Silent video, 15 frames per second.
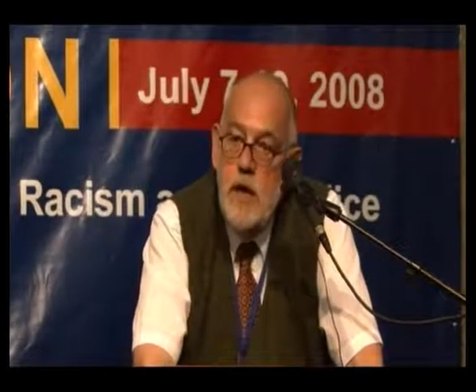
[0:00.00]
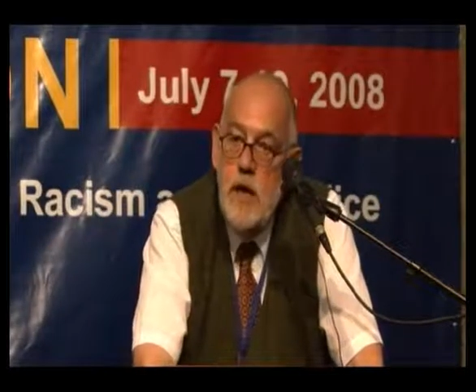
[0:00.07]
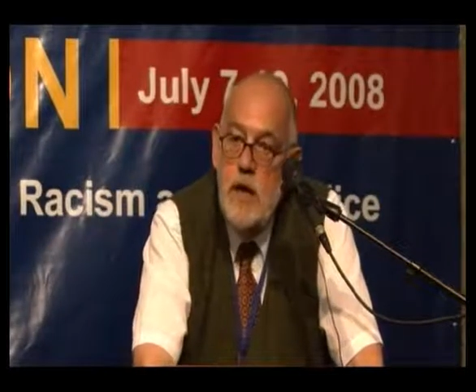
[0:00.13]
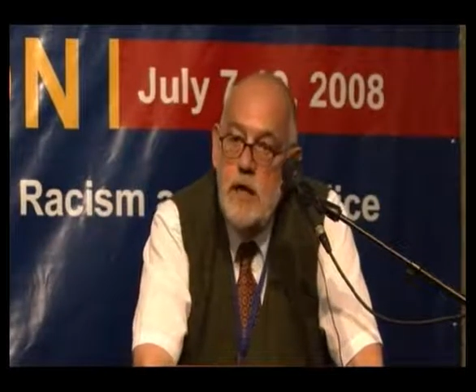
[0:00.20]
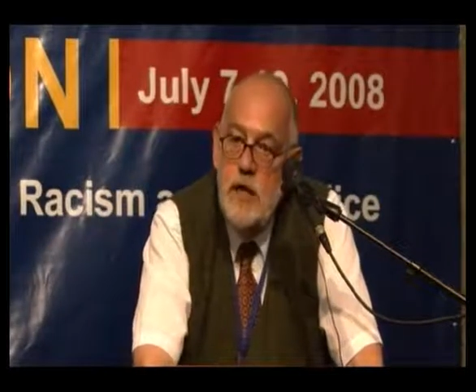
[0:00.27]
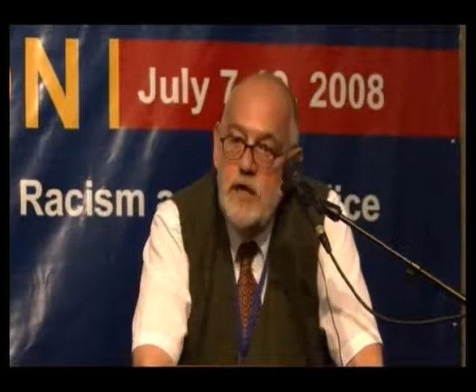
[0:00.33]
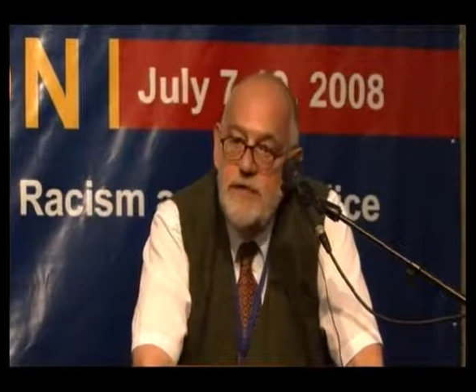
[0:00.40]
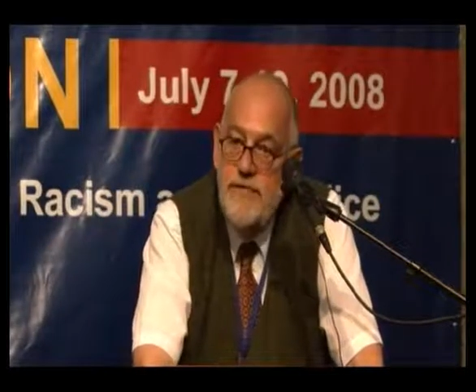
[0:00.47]

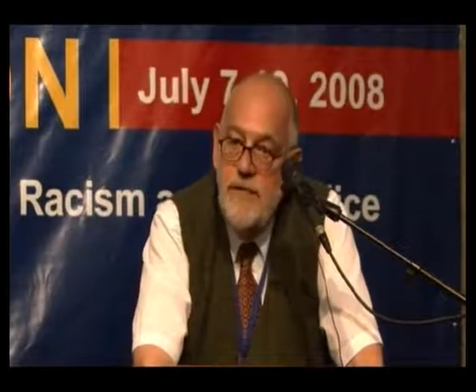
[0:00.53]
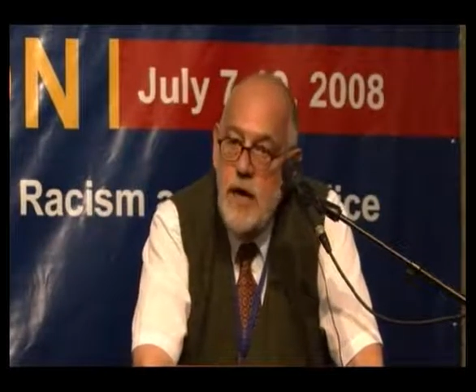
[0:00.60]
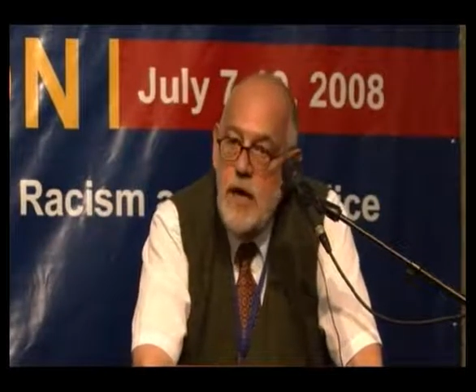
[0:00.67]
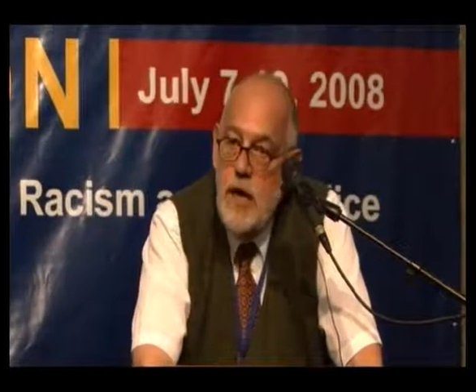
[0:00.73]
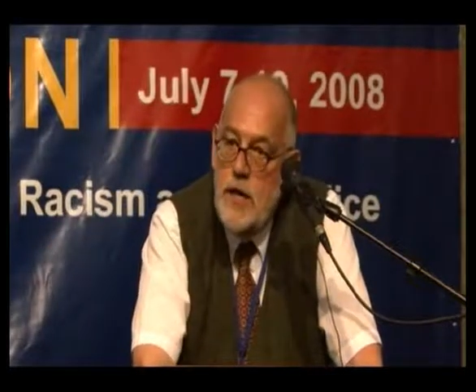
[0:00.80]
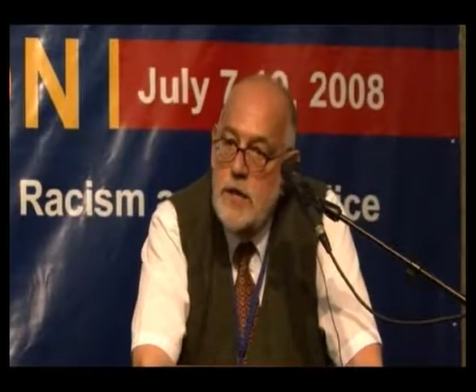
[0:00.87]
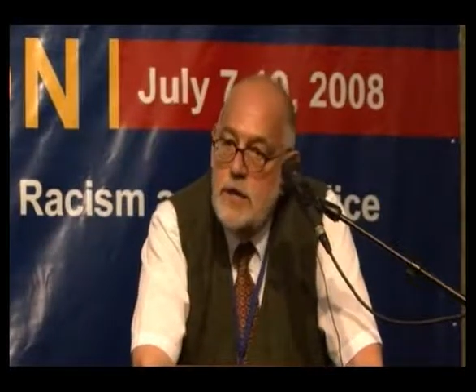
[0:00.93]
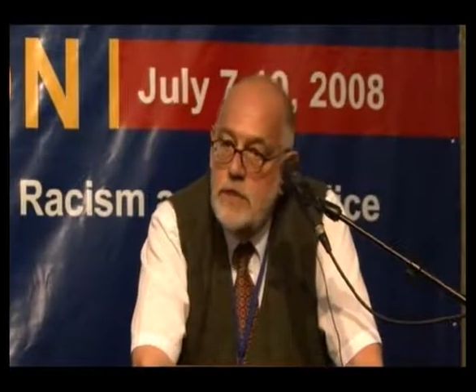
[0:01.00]
Hitler's
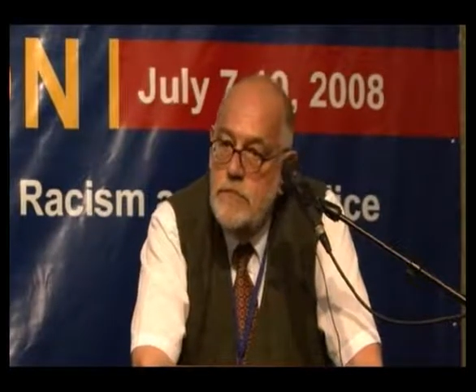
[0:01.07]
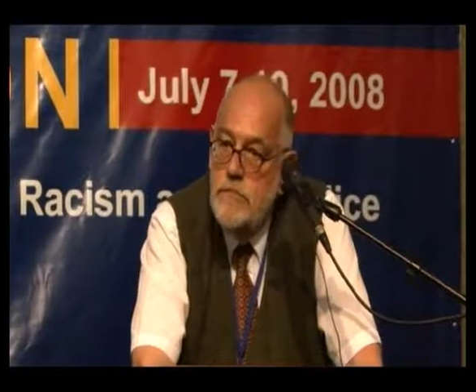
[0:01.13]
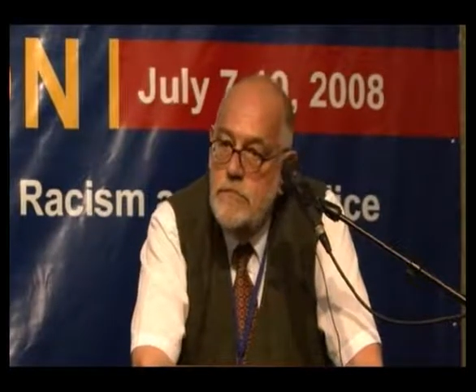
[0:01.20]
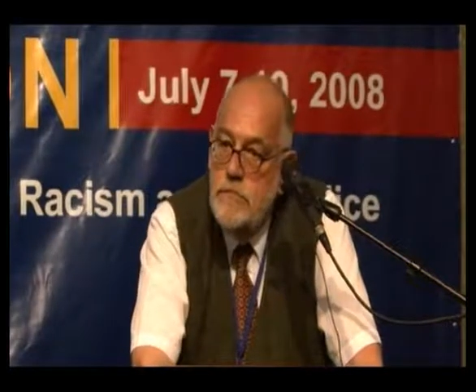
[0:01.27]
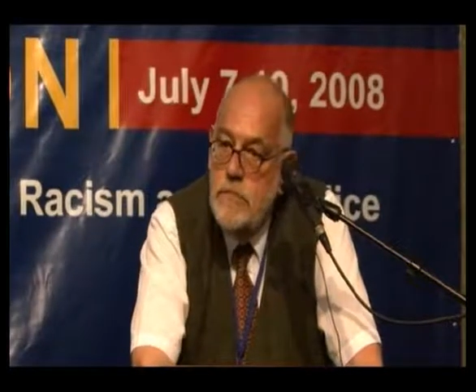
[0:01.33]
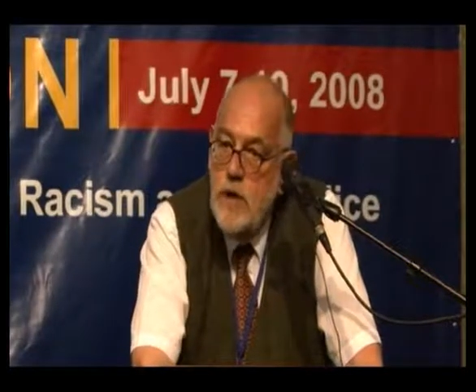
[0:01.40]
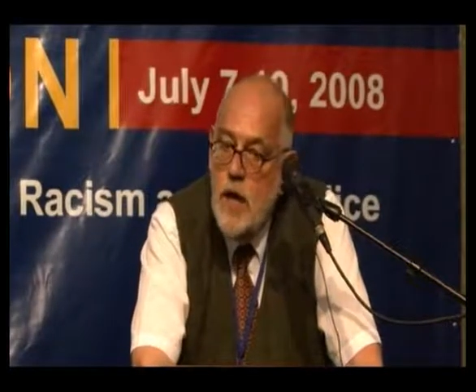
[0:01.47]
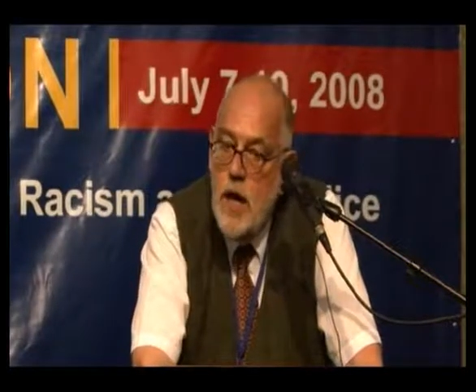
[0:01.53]
friend
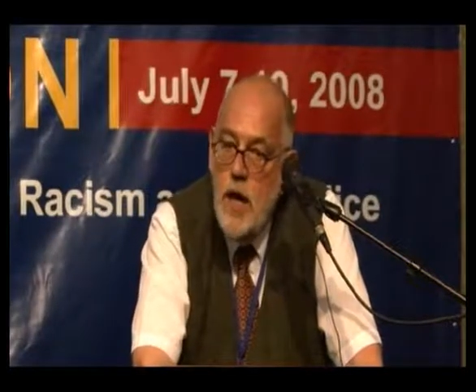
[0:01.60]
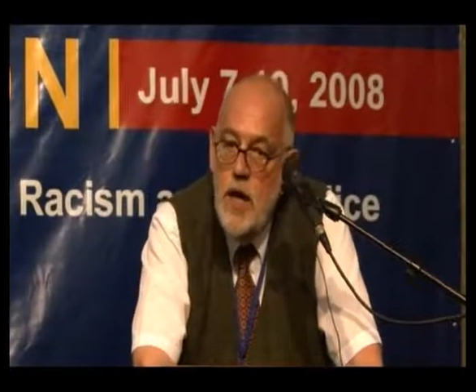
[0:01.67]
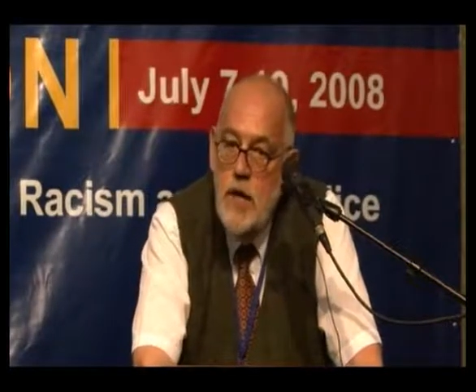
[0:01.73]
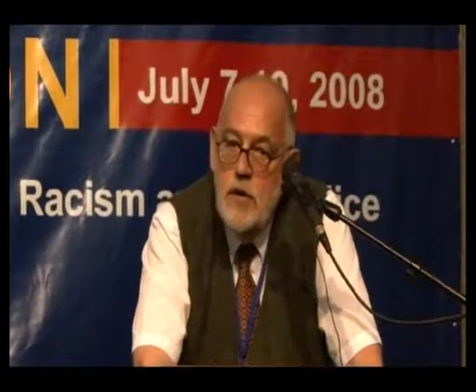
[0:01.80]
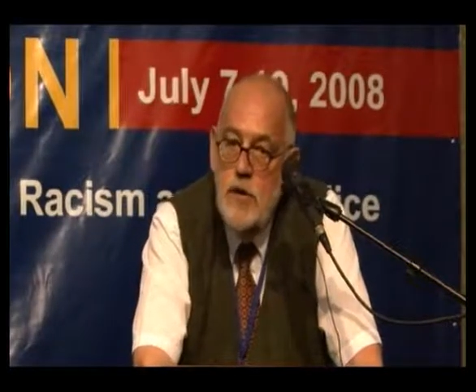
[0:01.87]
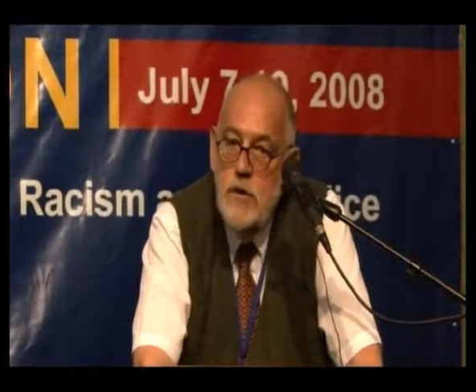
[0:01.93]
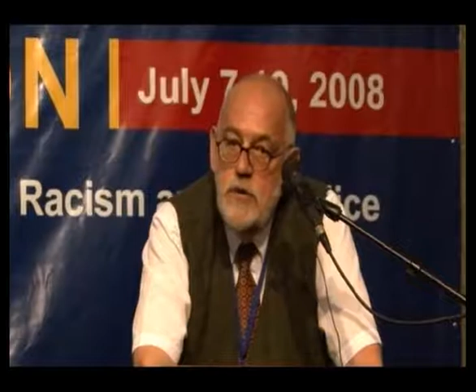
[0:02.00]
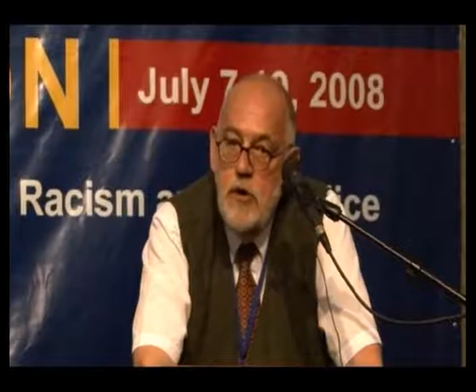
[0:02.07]

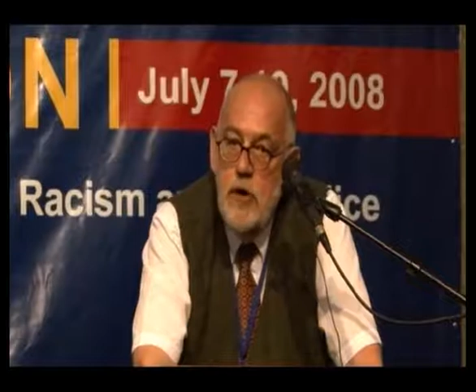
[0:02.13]
and